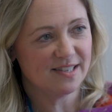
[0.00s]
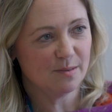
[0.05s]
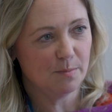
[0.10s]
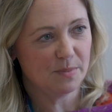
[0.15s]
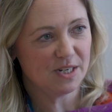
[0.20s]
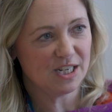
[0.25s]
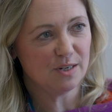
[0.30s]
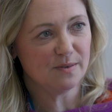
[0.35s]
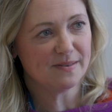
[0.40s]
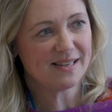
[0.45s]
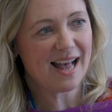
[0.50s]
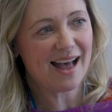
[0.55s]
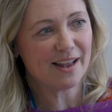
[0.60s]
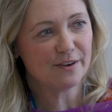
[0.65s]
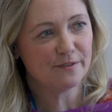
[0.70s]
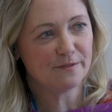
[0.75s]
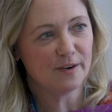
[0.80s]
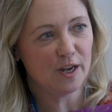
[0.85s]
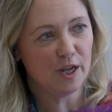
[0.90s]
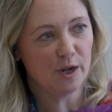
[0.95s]
somebody who's
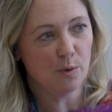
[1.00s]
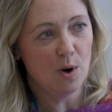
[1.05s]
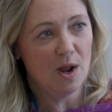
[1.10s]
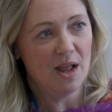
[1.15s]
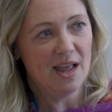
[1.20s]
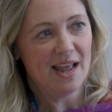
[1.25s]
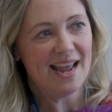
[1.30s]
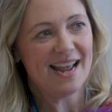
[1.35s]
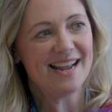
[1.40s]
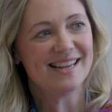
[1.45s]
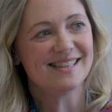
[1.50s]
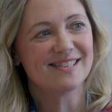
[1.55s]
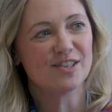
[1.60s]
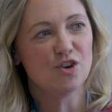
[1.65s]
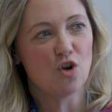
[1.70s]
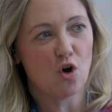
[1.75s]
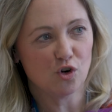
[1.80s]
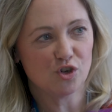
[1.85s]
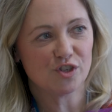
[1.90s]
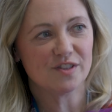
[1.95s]
had flu, it's
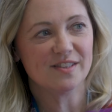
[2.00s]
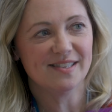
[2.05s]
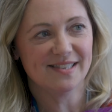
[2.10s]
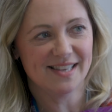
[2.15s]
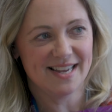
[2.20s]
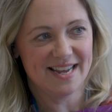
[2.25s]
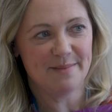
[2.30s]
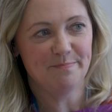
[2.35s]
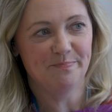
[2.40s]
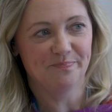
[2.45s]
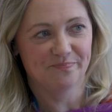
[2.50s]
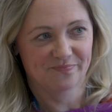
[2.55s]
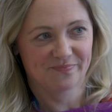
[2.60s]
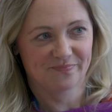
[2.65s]
not the same.